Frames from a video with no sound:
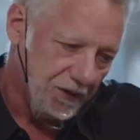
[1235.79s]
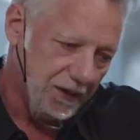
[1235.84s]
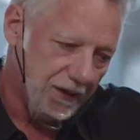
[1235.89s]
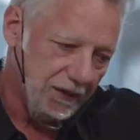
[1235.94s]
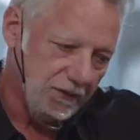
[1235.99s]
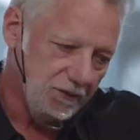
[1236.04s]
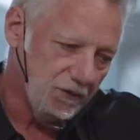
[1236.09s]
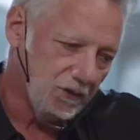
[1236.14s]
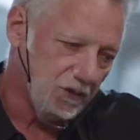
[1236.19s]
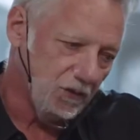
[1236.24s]

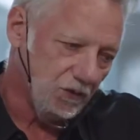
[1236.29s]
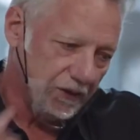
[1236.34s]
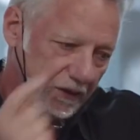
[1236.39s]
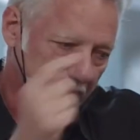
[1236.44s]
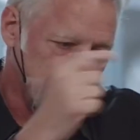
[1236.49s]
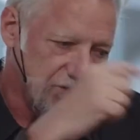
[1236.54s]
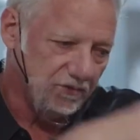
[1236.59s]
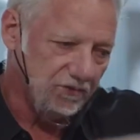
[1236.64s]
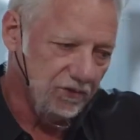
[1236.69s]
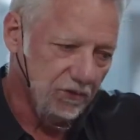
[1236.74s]
and
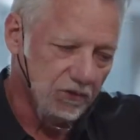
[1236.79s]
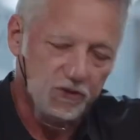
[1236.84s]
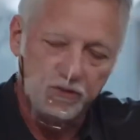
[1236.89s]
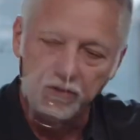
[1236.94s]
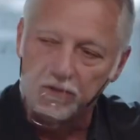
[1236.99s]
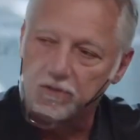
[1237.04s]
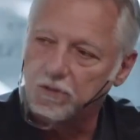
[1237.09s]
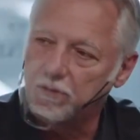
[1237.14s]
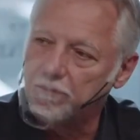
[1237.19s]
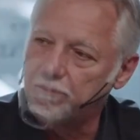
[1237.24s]
going full
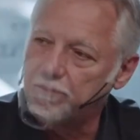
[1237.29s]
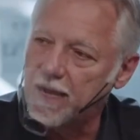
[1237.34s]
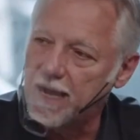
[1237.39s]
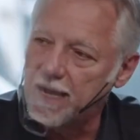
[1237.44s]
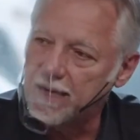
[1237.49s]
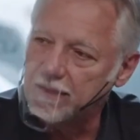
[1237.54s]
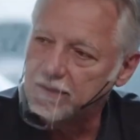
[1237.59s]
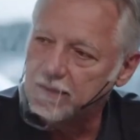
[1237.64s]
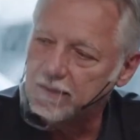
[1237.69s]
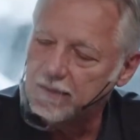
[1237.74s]
circle
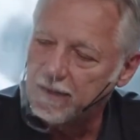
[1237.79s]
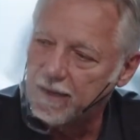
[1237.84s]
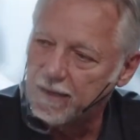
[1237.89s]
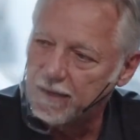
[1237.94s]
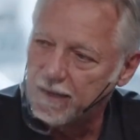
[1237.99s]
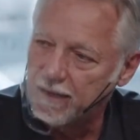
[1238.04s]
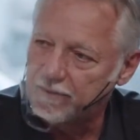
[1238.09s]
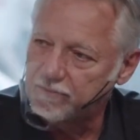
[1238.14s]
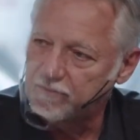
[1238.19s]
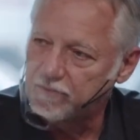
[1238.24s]
back to that
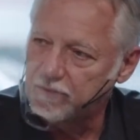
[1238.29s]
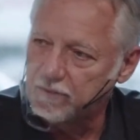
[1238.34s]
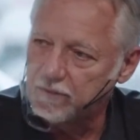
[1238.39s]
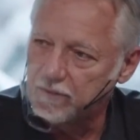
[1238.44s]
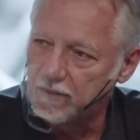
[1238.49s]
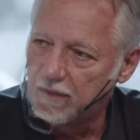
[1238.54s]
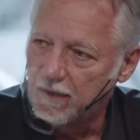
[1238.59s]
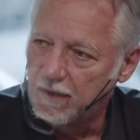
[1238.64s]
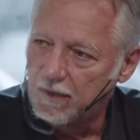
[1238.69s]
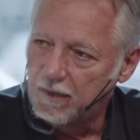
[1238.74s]

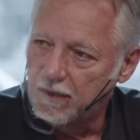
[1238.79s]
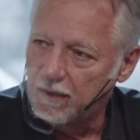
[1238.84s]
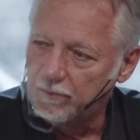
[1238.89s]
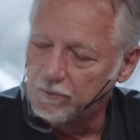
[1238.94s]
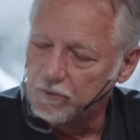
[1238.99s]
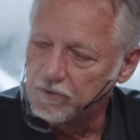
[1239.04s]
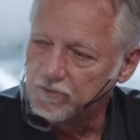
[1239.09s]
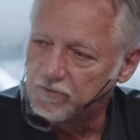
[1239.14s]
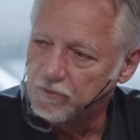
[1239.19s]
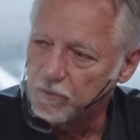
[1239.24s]
after
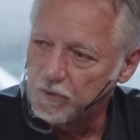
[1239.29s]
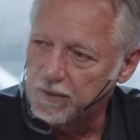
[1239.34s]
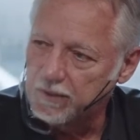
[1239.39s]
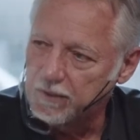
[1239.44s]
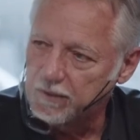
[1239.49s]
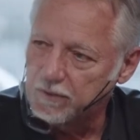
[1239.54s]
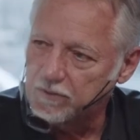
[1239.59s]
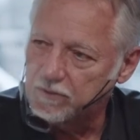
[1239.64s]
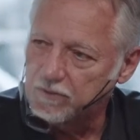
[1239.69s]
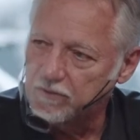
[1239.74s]
almost 40
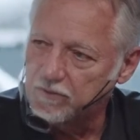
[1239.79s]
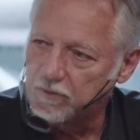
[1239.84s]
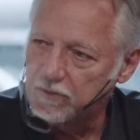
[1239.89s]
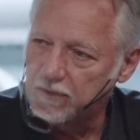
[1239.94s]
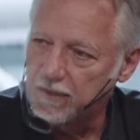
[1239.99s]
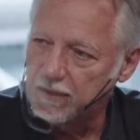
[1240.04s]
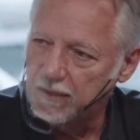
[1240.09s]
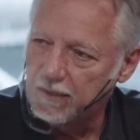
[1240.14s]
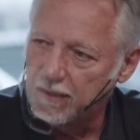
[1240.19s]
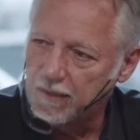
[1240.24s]
years of
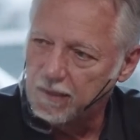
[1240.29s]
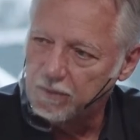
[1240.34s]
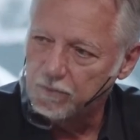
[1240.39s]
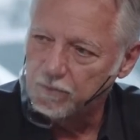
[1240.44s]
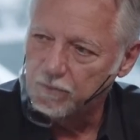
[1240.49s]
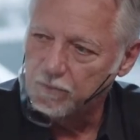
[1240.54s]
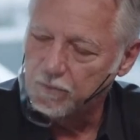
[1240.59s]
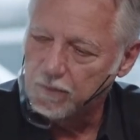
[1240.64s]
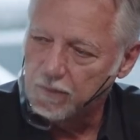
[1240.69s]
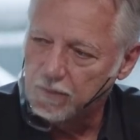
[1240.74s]
looking how
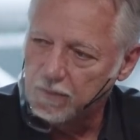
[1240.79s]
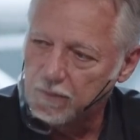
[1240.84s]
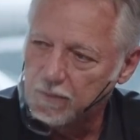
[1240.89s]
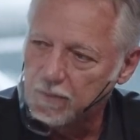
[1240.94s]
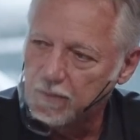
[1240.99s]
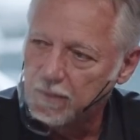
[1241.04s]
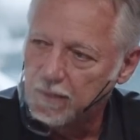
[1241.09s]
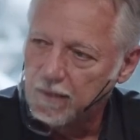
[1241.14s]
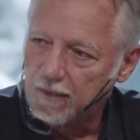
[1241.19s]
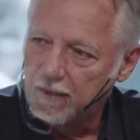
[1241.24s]
we're
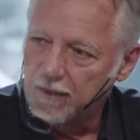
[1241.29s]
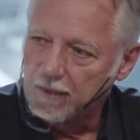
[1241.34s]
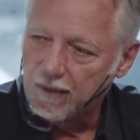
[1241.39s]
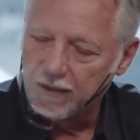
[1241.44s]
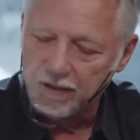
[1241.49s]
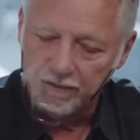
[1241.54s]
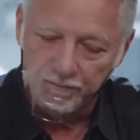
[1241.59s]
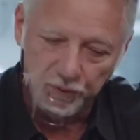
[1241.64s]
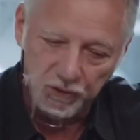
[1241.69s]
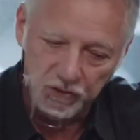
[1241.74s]

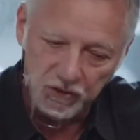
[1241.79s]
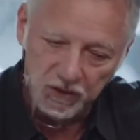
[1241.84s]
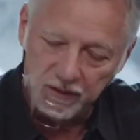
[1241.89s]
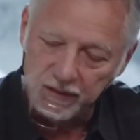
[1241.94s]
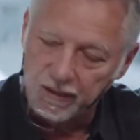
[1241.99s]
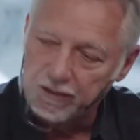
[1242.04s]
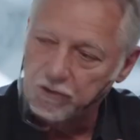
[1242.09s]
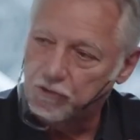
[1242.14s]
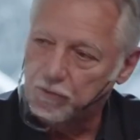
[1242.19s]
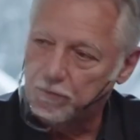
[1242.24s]
kind of pushing
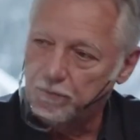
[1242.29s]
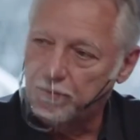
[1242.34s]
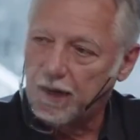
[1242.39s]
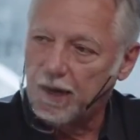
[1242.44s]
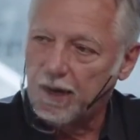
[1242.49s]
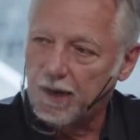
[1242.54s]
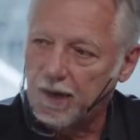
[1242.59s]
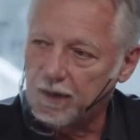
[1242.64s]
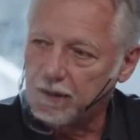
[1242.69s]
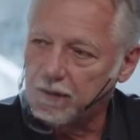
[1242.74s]
nature
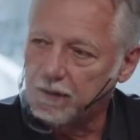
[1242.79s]
back.